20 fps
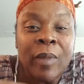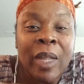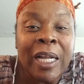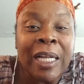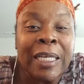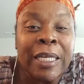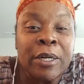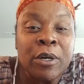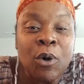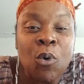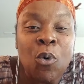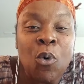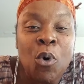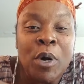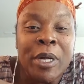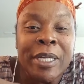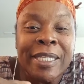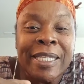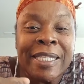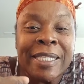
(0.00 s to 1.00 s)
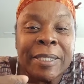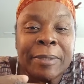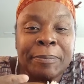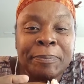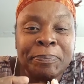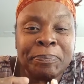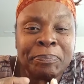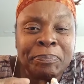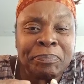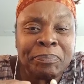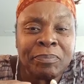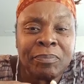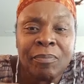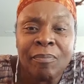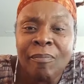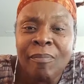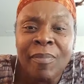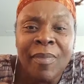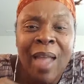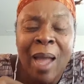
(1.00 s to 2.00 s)
Clear quartz.
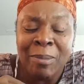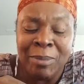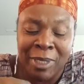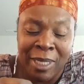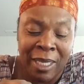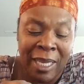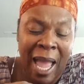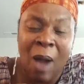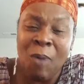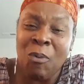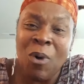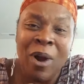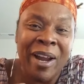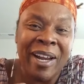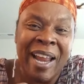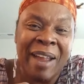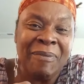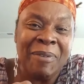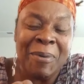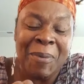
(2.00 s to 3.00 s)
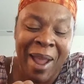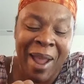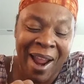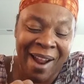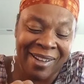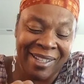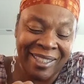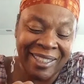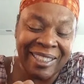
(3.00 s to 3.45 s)
I'm telling you, I wear it everywhere.